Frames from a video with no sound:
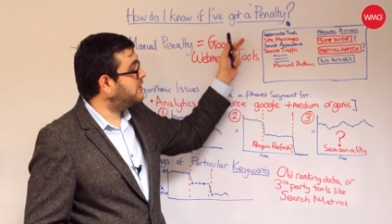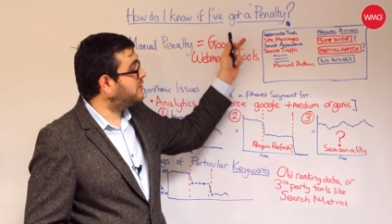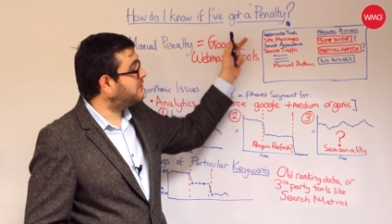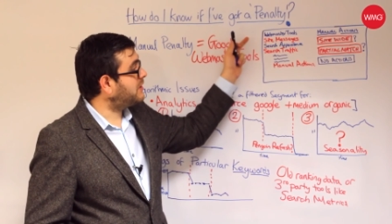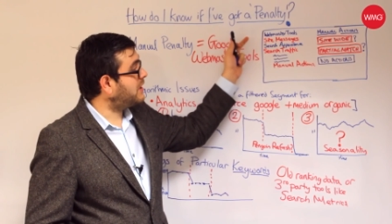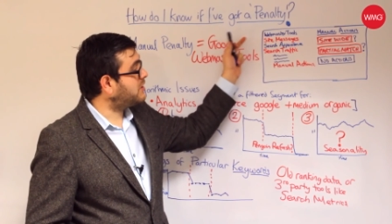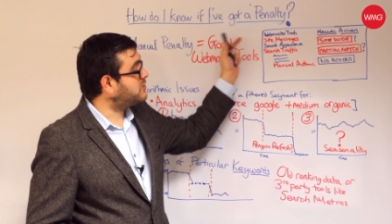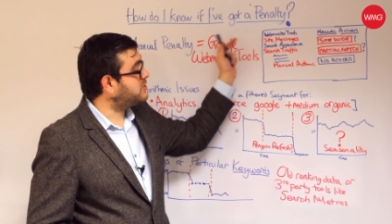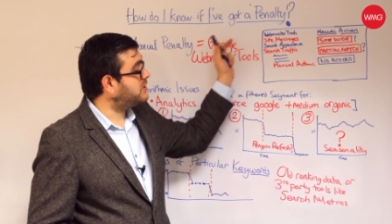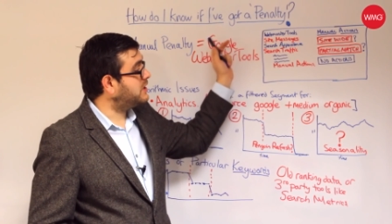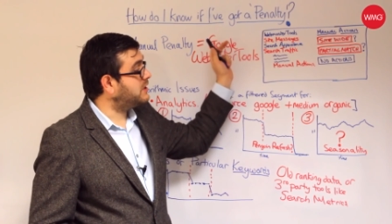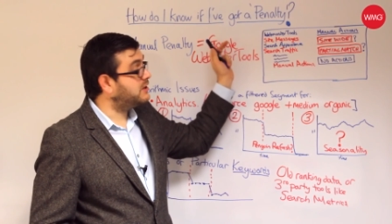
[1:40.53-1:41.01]
it's
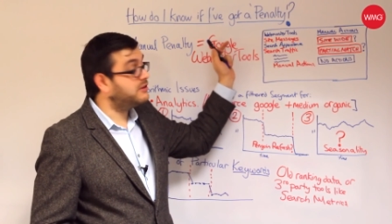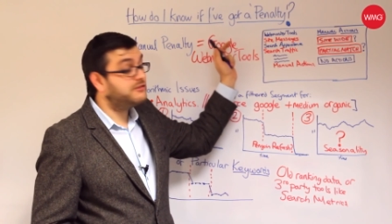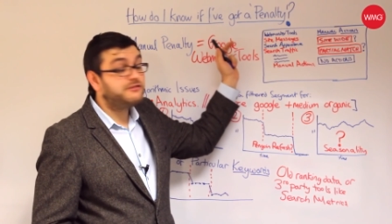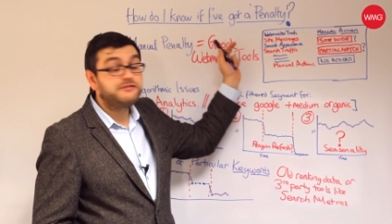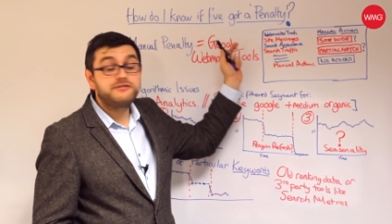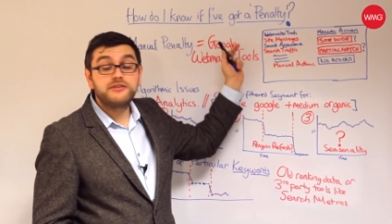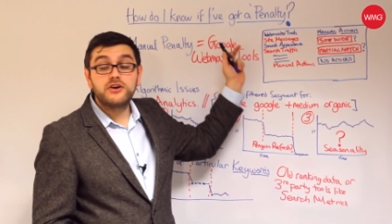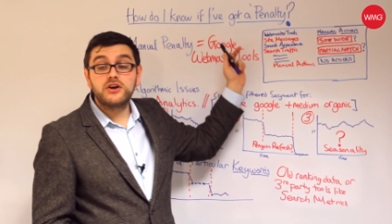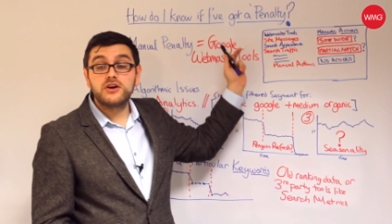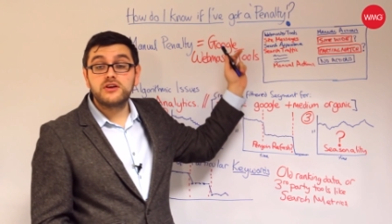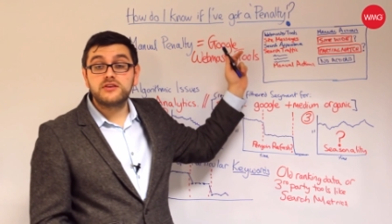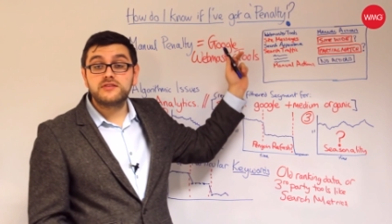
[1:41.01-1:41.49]
actually in the
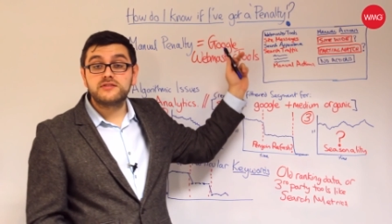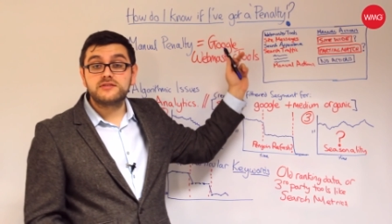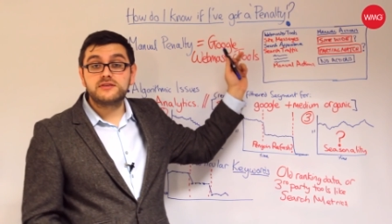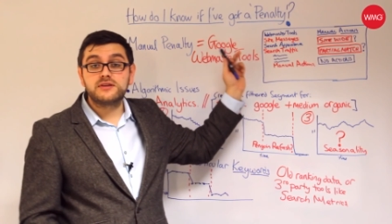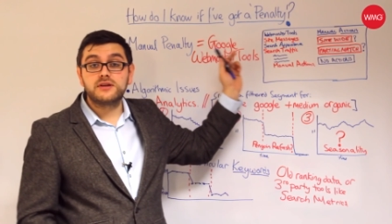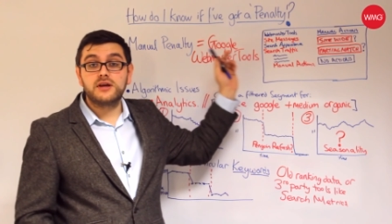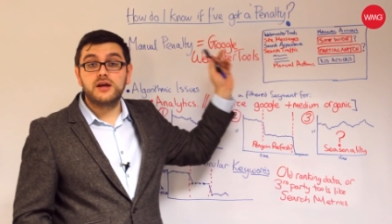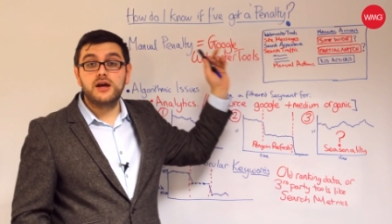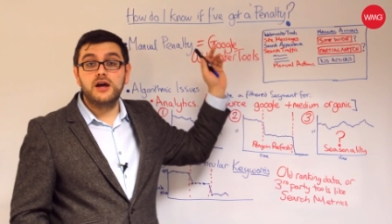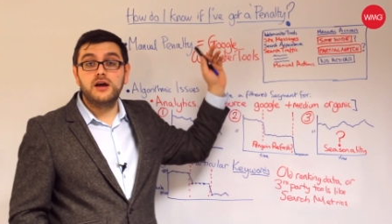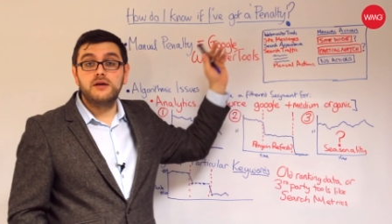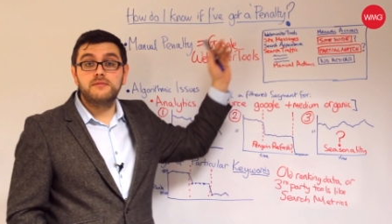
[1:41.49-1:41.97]

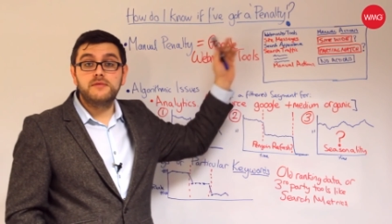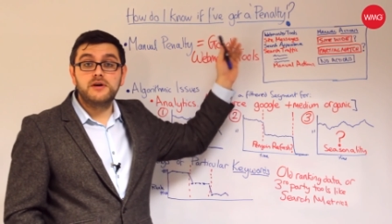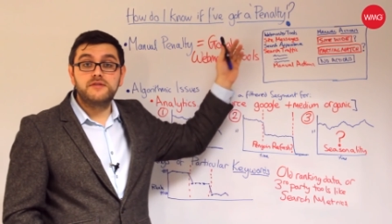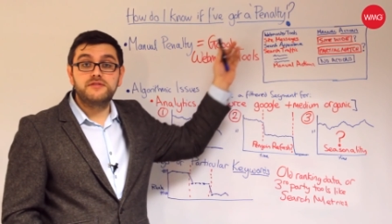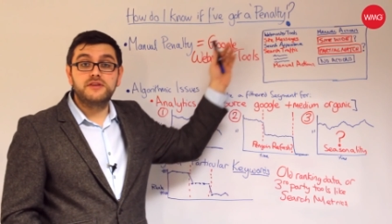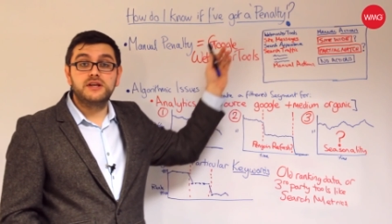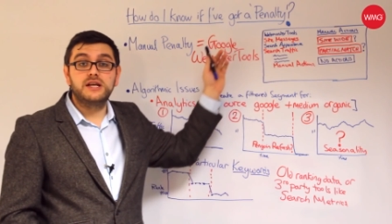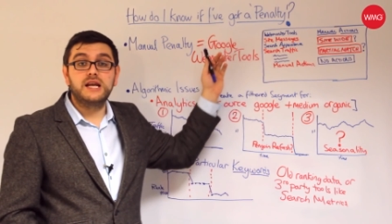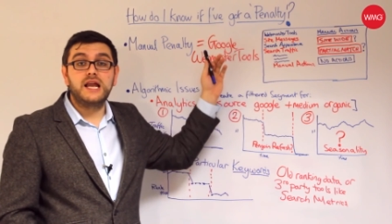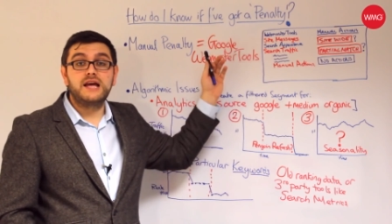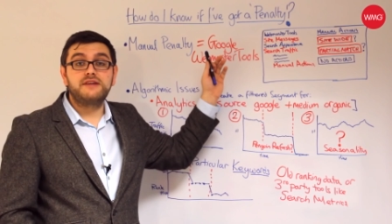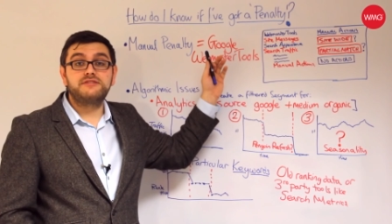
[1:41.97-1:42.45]
first
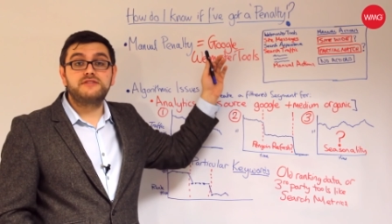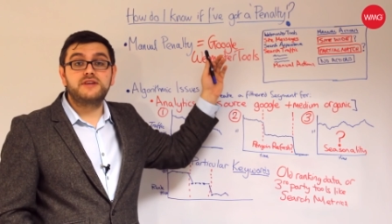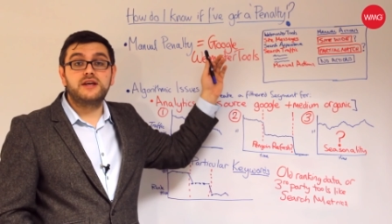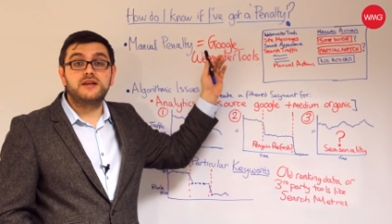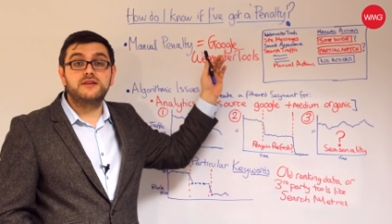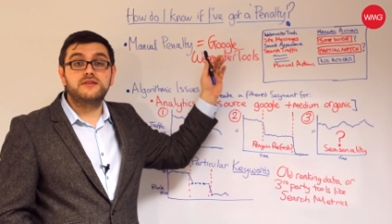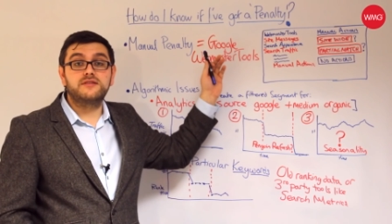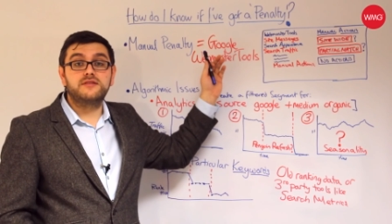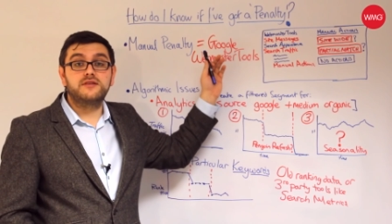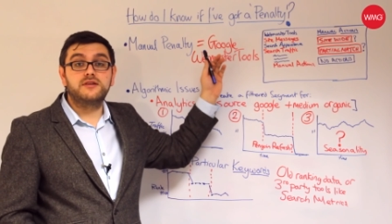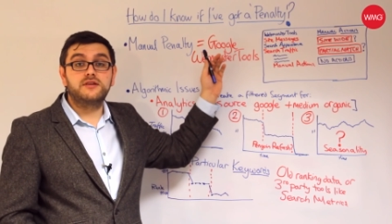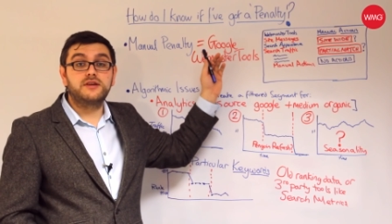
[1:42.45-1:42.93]
of the
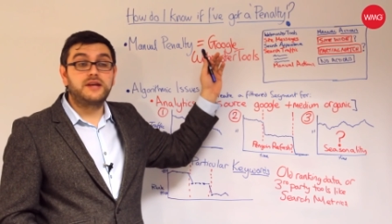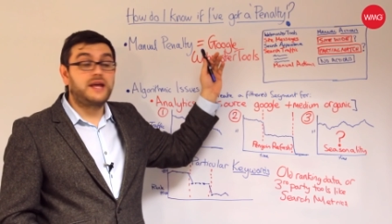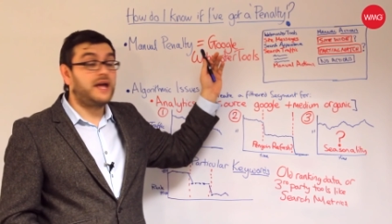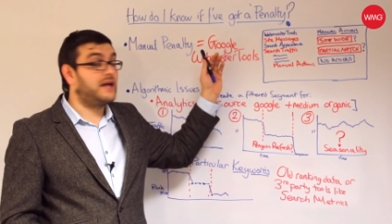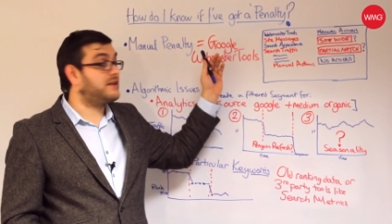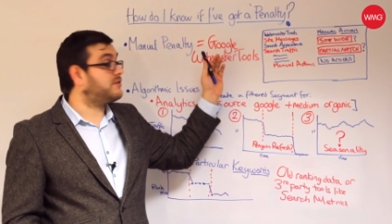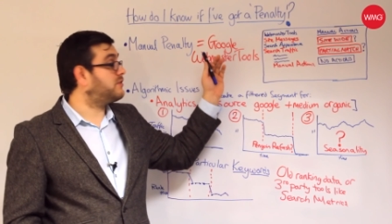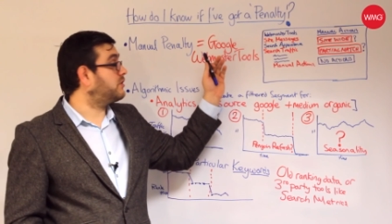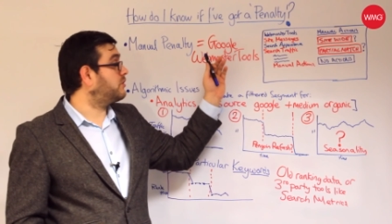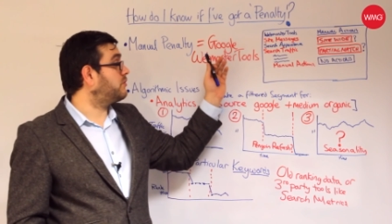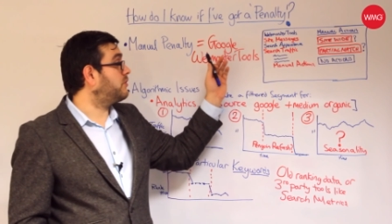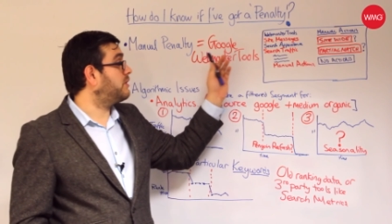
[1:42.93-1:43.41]
left-hand
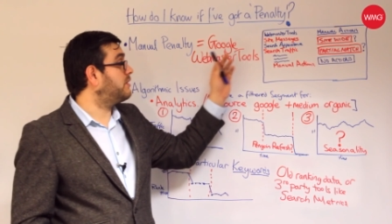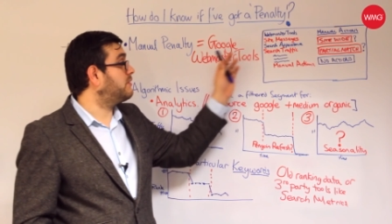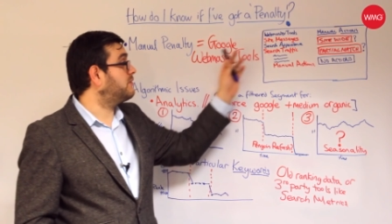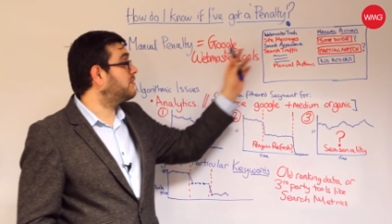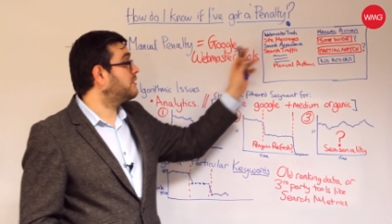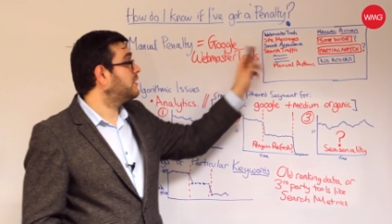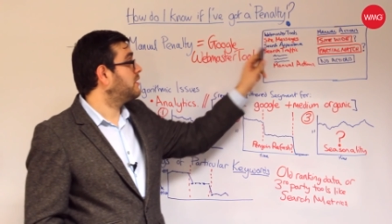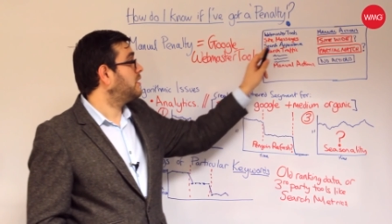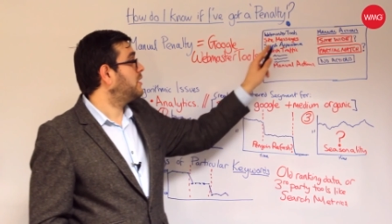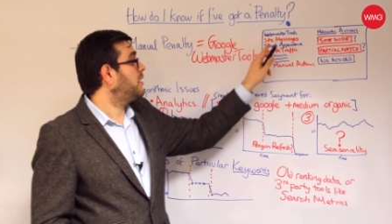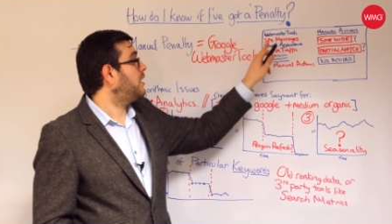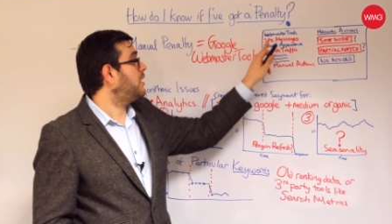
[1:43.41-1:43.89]
categories.